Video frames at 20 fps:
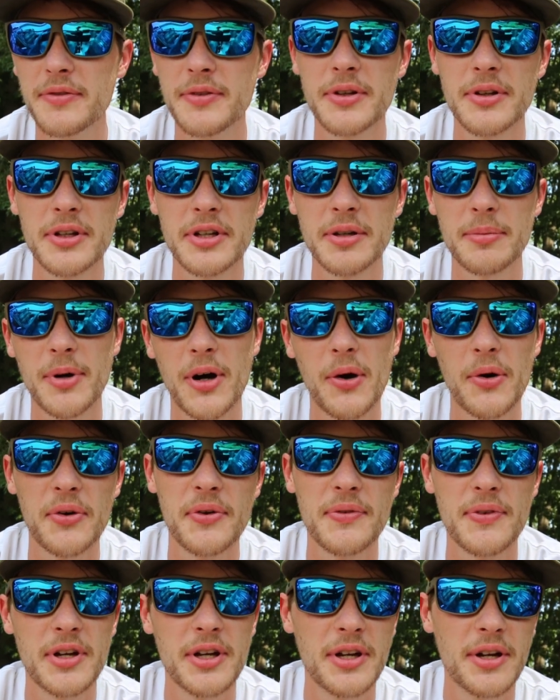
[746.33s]
If you look at my
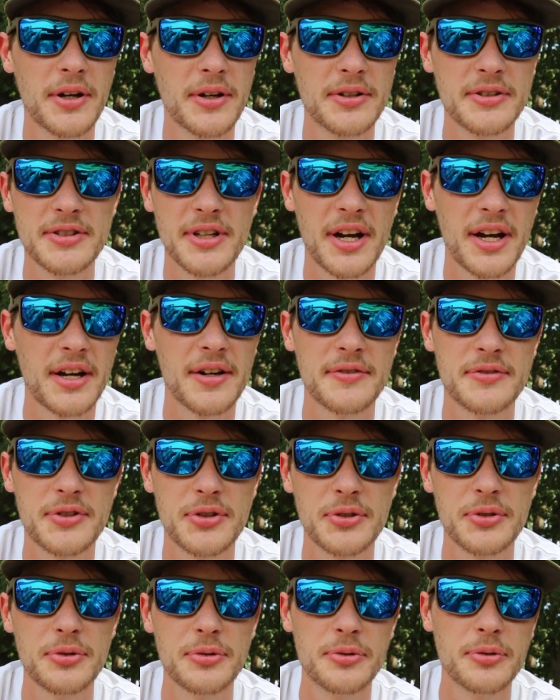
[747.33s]
older videos, I have
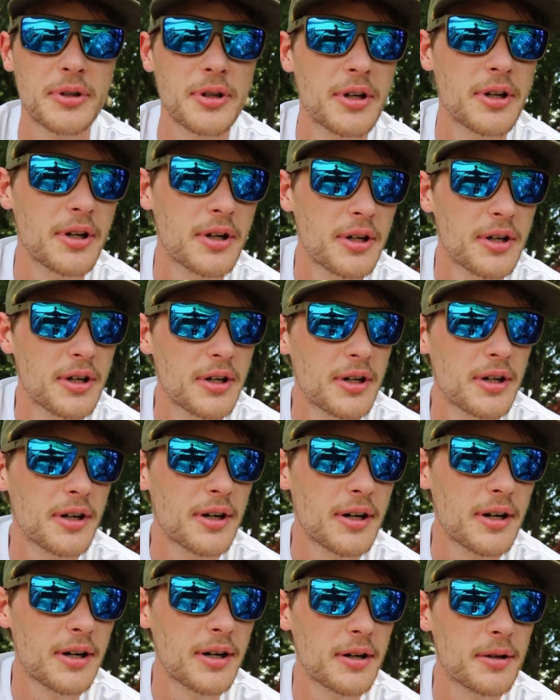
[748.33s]
2
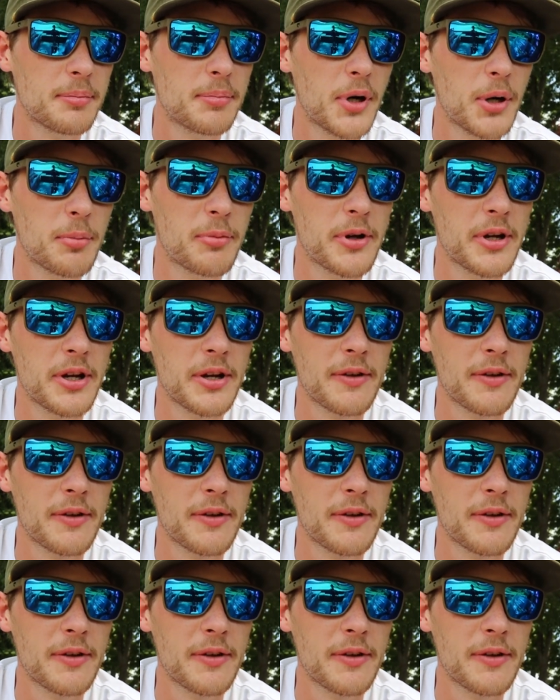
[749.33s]
boat